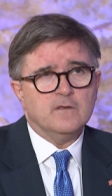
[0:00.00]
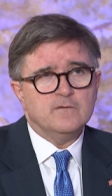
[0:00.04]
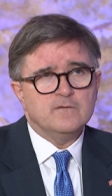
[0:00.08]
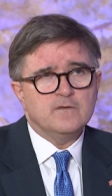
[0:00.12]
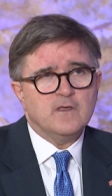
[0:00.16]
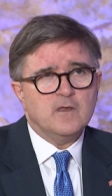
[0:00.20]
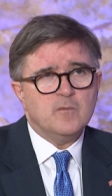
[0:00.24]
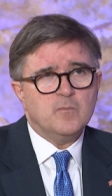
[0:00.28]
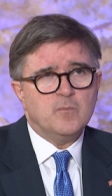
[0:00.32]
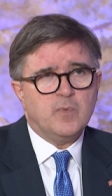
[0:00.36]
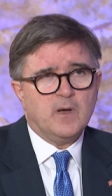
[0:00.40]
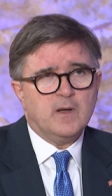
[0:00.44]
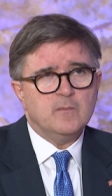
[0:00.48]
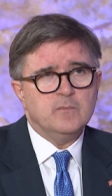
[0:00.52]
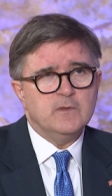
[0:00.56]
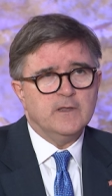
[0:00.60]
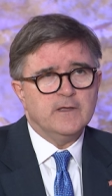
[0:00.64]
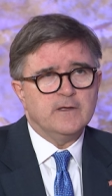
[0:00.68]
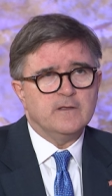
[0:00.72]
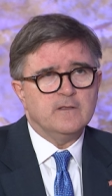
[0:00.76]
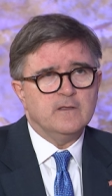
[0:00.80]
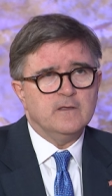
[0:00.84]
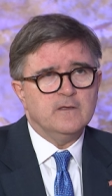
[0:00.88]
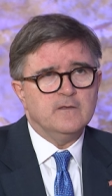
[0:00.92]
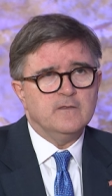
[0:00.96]
has said
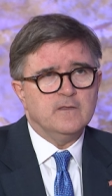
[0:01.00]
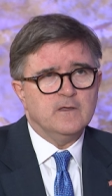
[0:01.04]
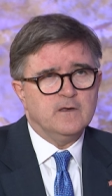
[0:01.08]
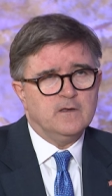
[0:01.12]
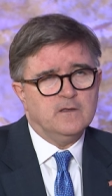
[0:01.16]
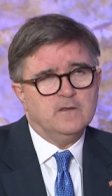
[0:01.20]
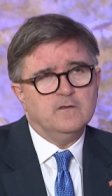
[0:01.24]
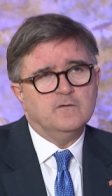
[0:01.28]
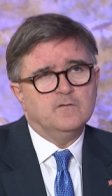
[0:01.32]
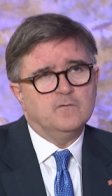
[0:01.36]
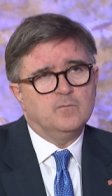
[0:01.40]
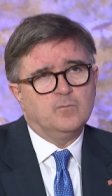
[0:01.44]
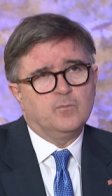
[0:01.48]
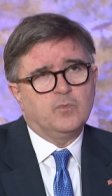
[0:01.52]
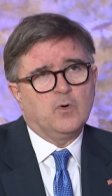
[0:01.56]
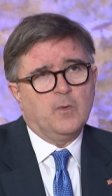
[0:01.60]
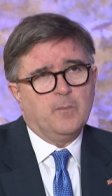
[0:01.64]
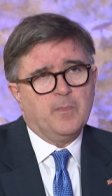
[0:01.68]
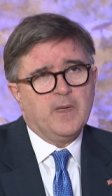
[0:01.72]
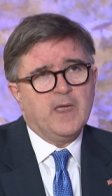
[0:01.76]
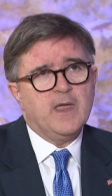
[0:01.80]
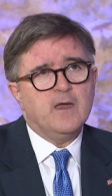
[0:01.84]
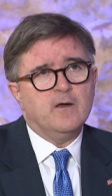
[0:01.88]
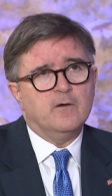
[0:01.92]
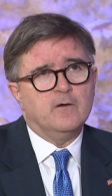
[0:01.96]
publicly that he's
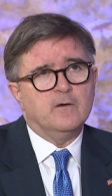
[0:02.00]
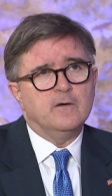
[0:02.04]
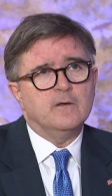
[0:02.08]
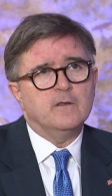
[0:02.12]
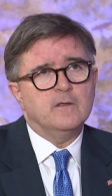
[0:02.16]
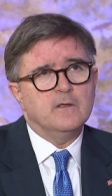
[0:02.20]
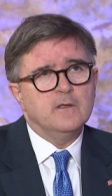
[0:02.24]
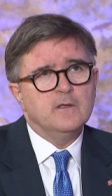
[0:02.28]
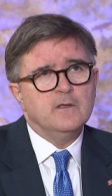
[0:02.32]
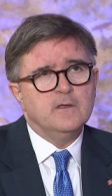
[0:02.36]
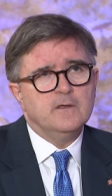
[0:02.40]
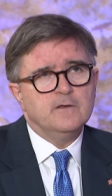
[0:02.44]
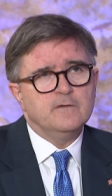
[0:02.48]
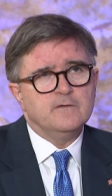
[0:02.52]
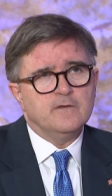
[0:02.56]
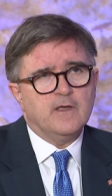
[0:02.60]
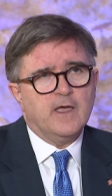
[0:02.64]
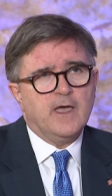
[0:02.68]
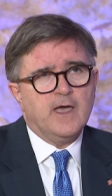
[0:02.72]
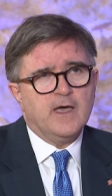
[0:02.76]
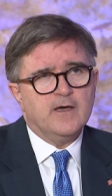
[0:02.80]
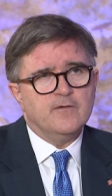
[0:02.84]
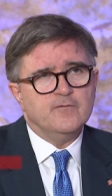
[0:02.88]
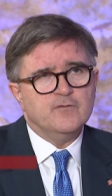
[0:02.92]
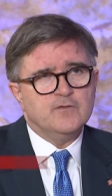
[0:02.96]
prepared to
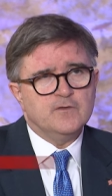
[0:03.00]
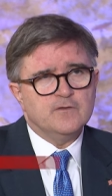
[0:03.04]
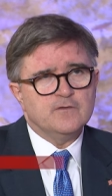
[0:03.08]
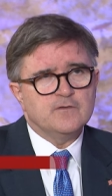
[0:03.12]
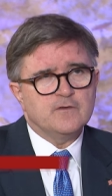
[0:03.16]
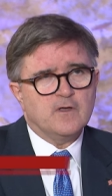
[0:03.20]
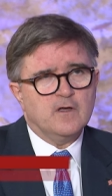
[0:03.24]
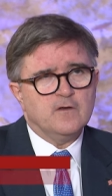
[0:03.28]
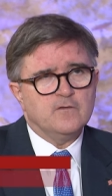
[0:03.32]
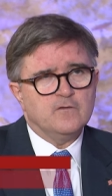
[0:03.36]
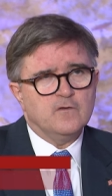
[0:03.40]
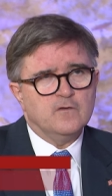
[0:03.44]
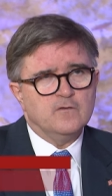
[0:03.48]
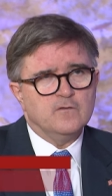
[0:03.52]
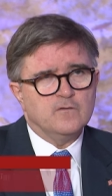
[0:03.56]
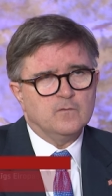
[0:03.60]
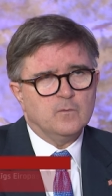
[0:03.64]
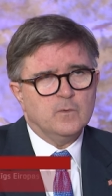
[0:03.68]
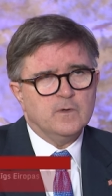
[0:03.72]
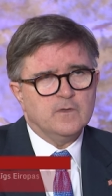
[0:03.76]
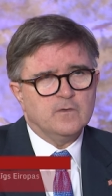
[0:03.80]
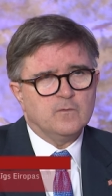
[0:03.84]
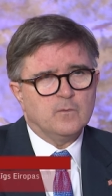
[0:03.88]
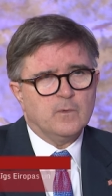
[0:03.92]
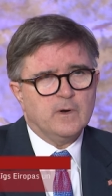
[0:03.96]
have discussions
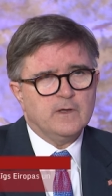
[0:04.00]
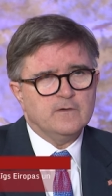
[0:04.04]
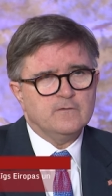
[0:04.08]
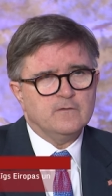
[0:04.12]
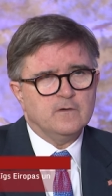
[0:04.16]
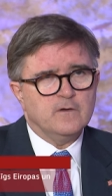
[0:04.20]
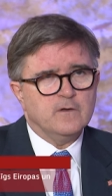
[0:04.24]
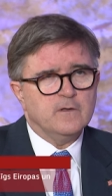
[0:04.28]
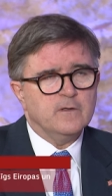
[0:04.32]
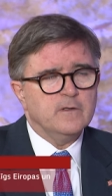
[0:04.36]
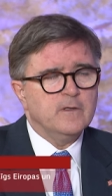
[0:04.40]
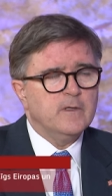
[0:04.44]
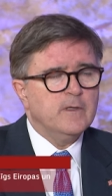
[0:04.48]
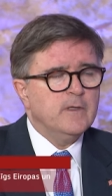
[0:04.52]
with Russia.